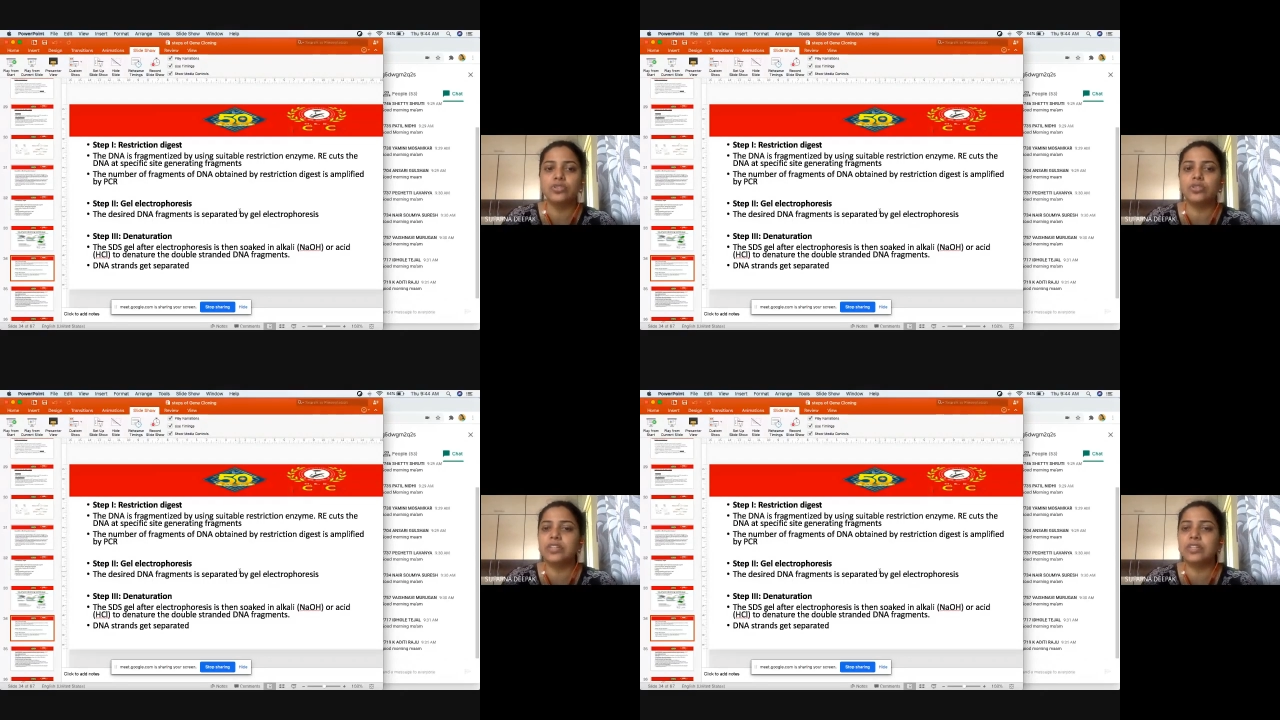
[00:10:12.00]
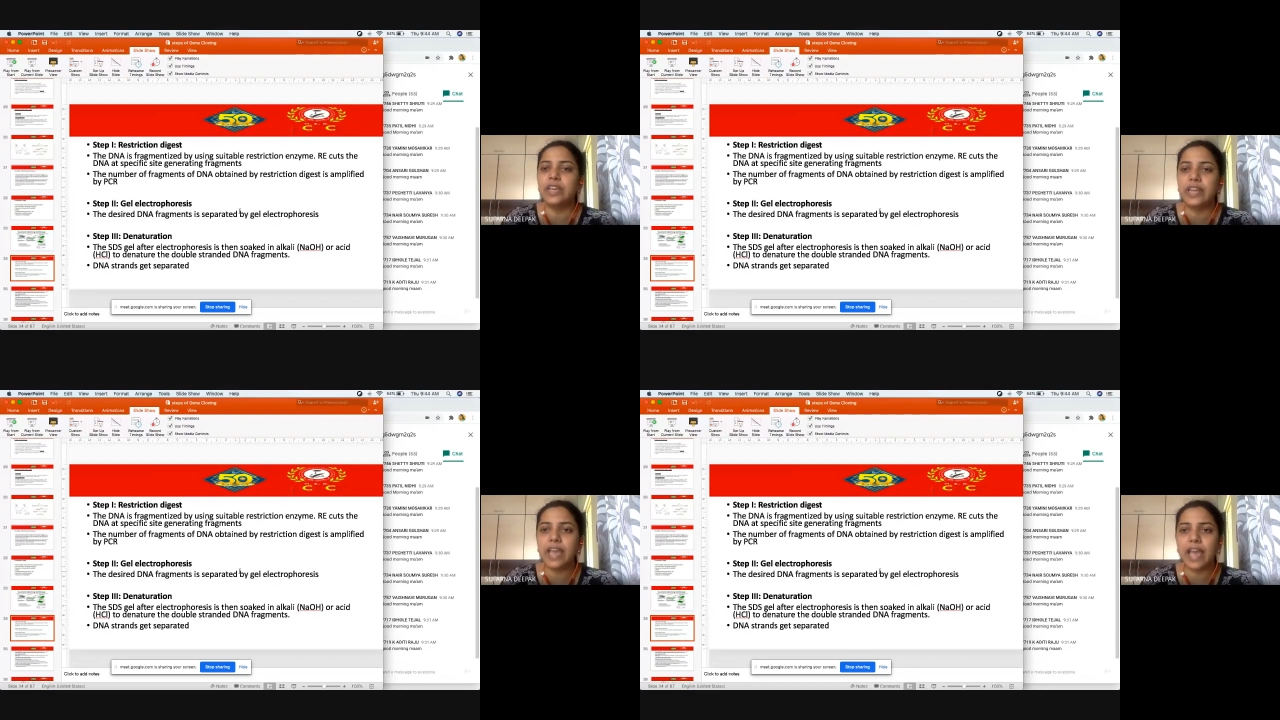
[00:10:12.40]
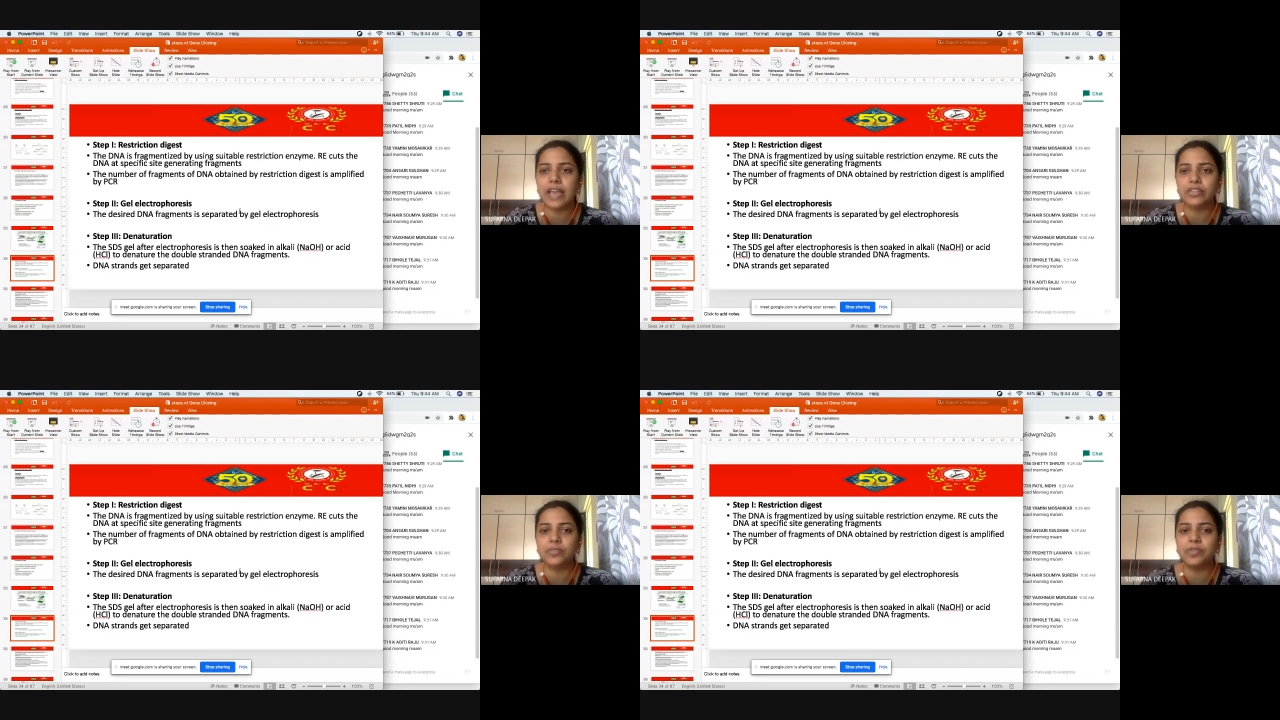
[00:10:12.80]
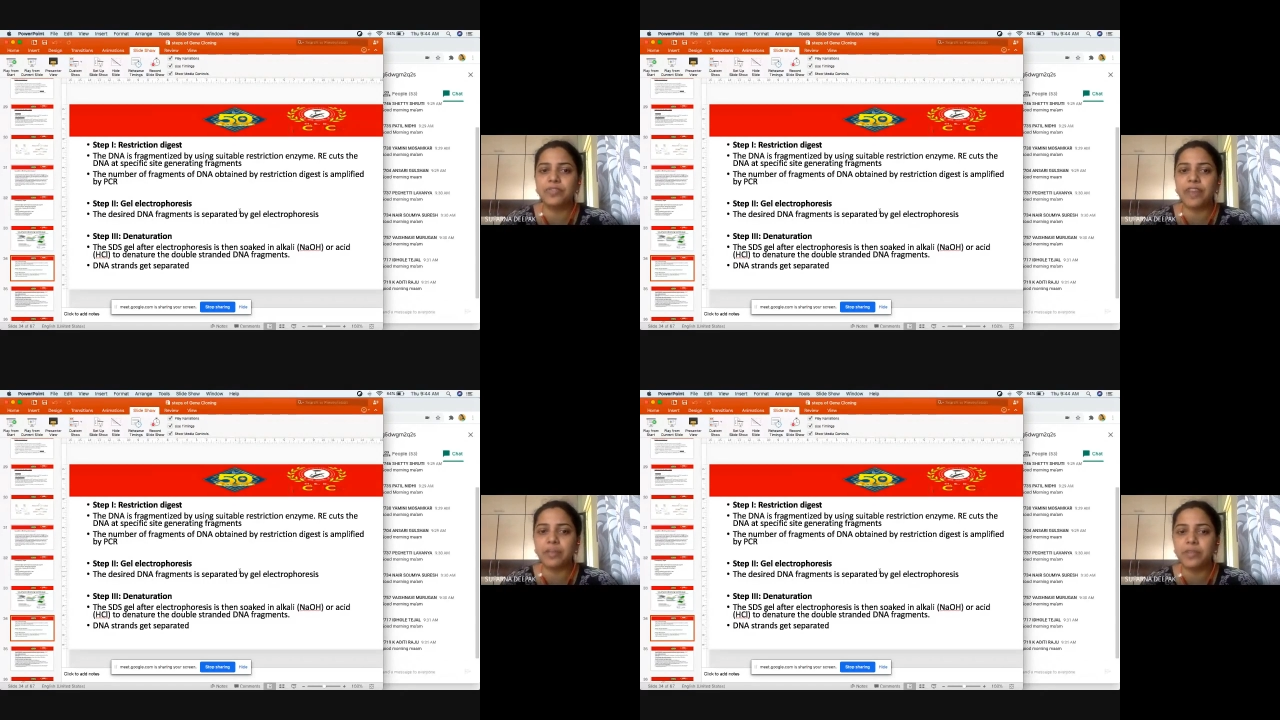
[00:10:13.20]
So the DNA has to be
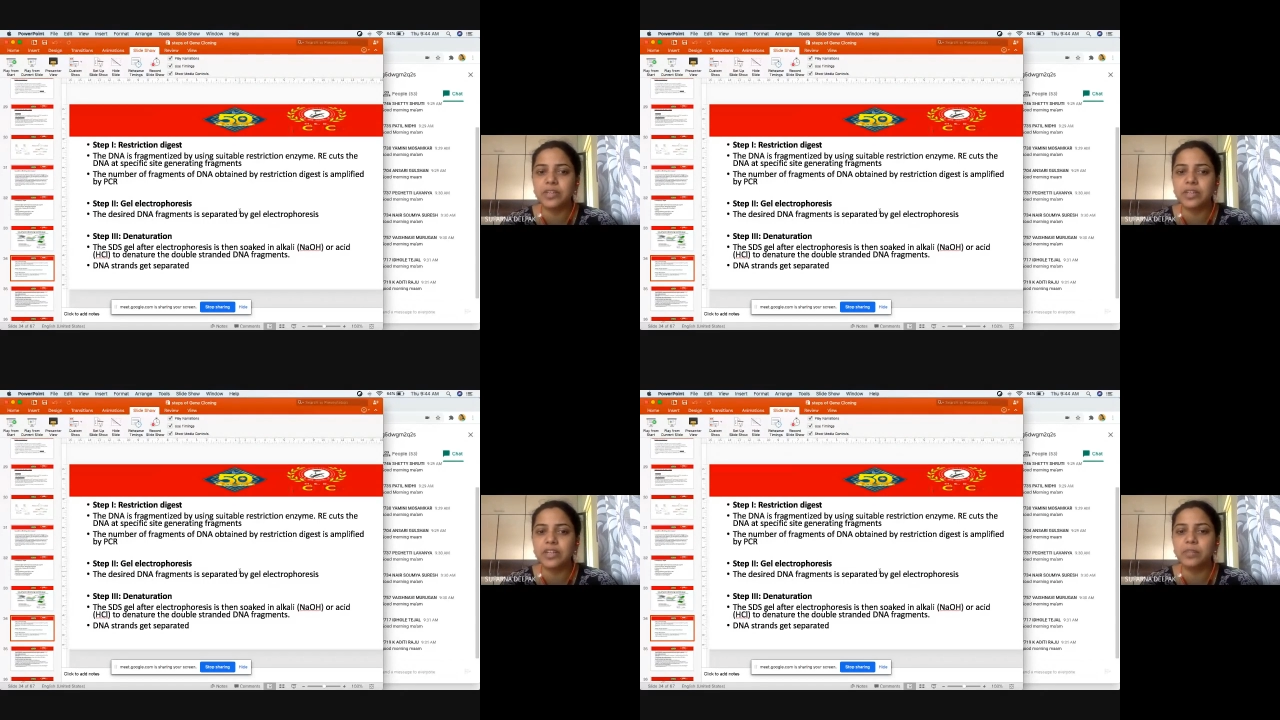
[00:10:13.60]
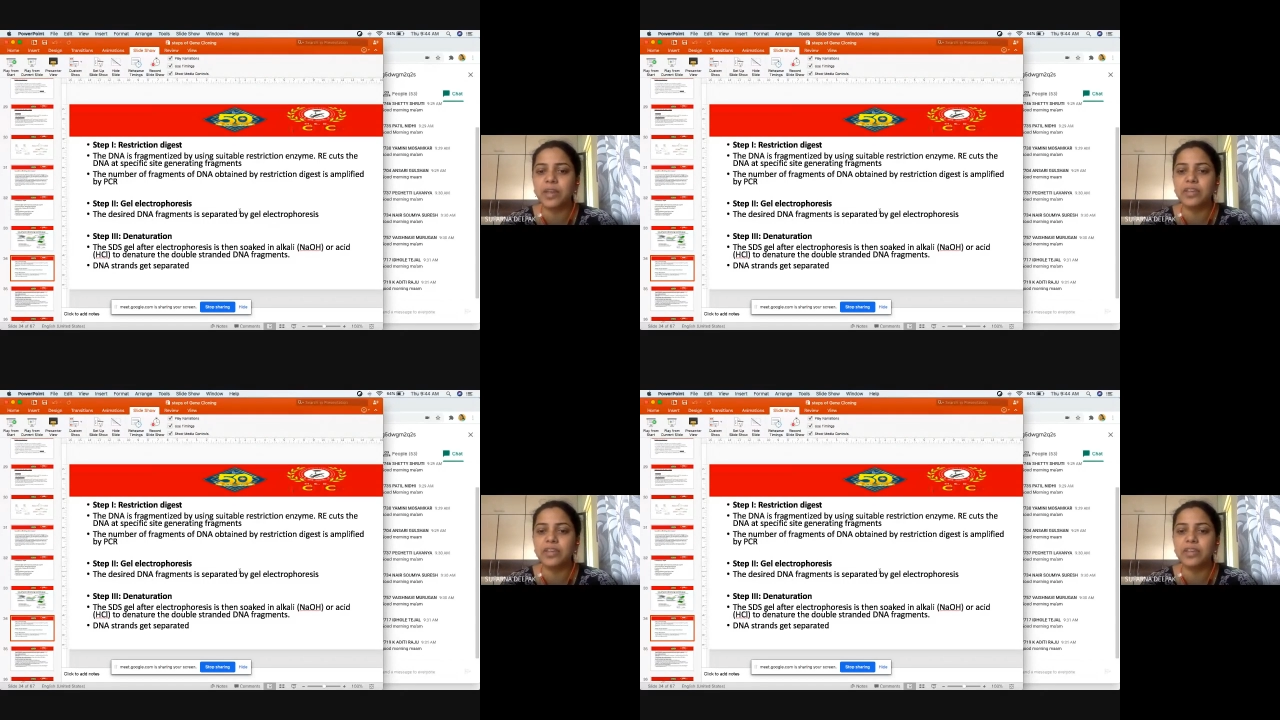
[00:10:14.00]
fragmented by